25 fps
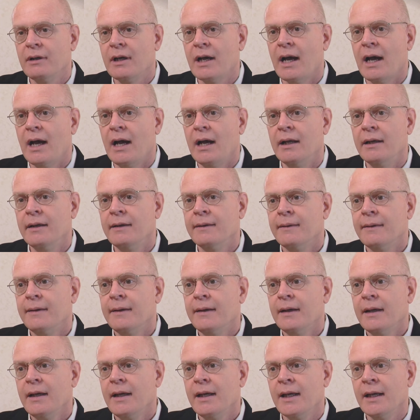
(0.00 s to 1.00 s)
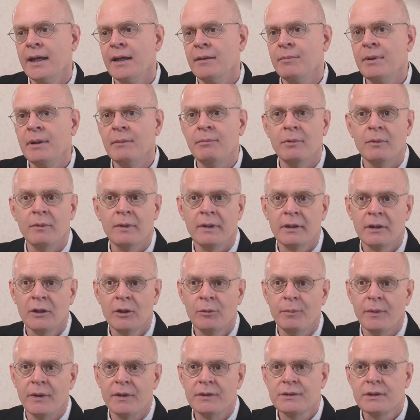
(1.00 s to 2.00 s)
on in people with
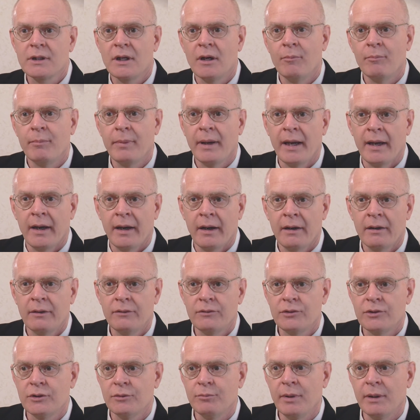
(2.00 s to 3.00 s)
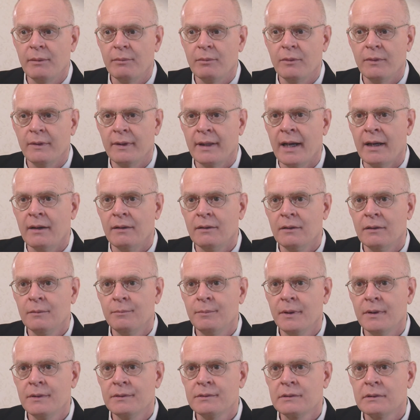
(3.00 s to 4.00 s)
lupus compared to people without
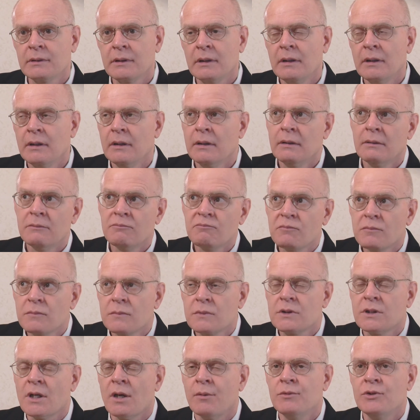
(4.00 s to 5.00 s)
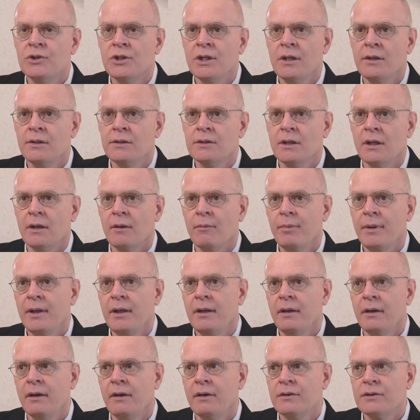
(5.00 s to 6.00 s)
lupus. Some genes, it
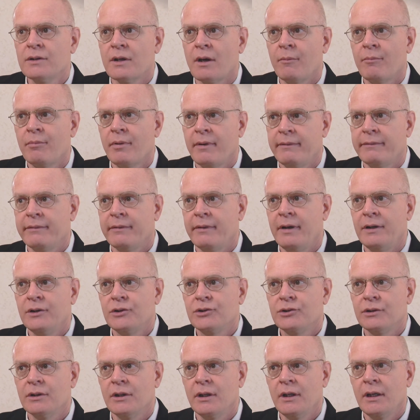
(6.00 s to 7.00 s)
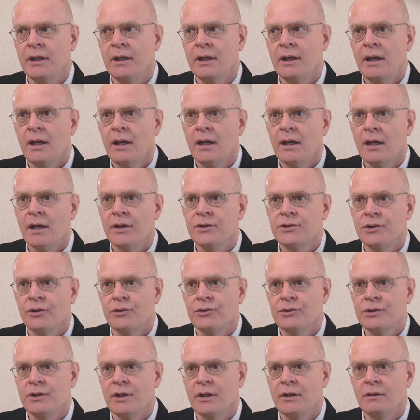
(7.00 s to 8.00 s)
appears, are preferentially
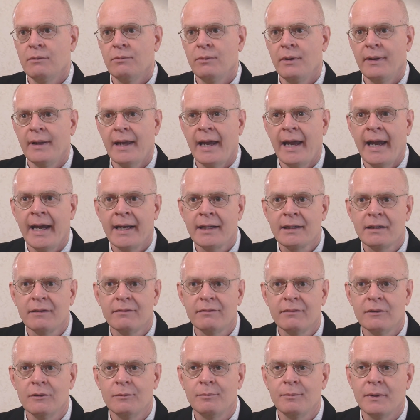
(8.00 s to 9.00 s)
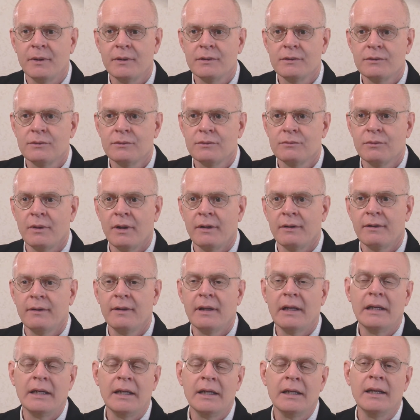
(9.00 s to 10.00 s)
associated with active lupus rather
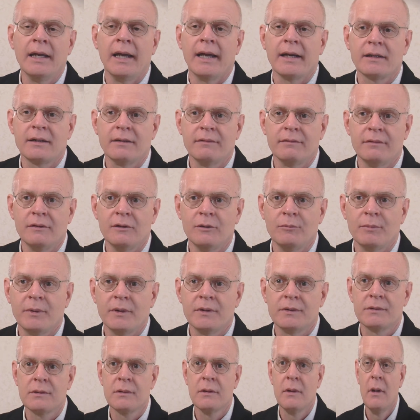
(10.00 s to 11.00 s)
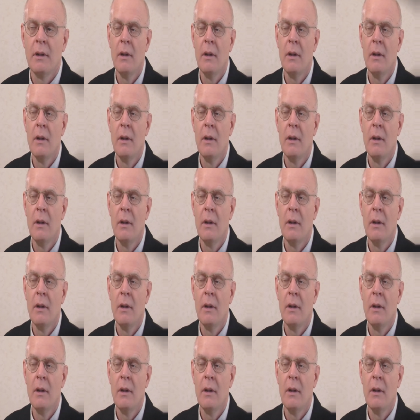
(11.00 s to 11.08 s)
than inactive lupus.